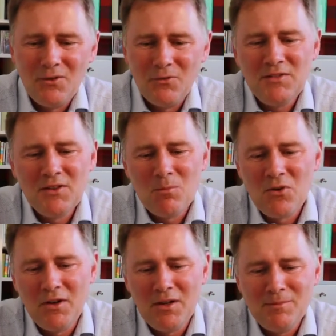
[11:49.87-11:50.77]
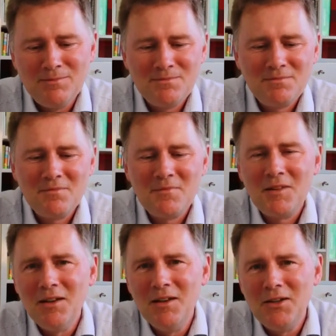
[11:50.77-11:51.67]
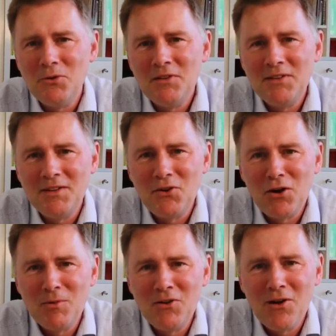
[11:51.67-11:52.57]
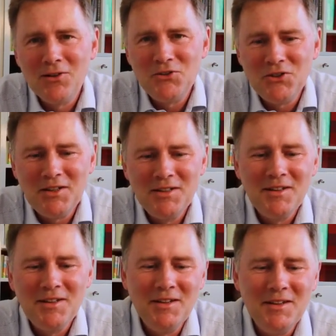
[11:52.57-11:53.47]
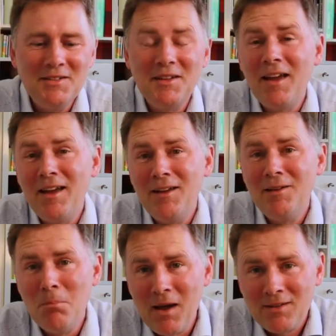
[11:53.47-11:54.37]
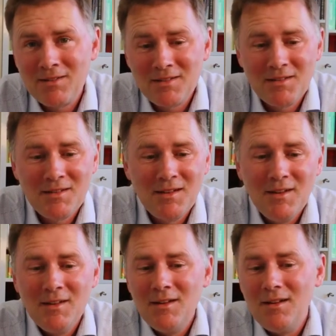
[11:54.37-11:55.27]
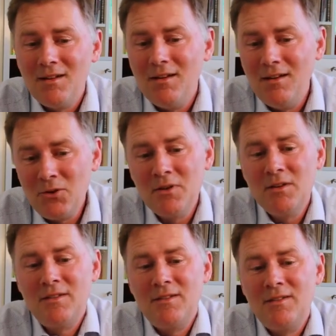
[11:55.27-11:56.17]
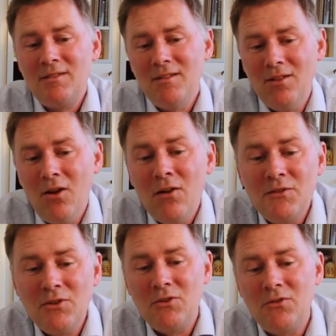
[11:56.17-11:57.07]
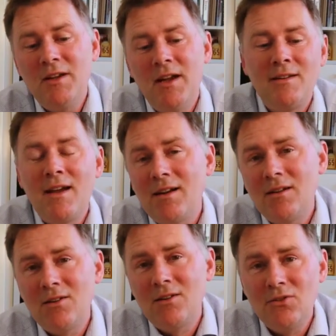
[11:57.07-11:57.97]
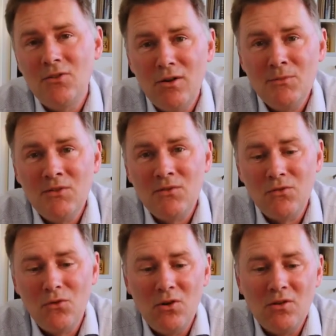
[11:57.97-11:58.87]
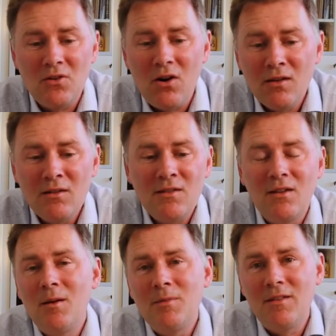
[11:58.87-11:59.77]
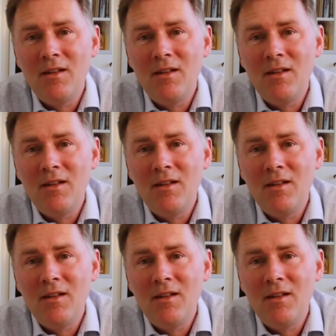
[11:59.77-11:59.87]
Reason number three, linguistic terminology is a mess. Linguists love to create technical terms for concepts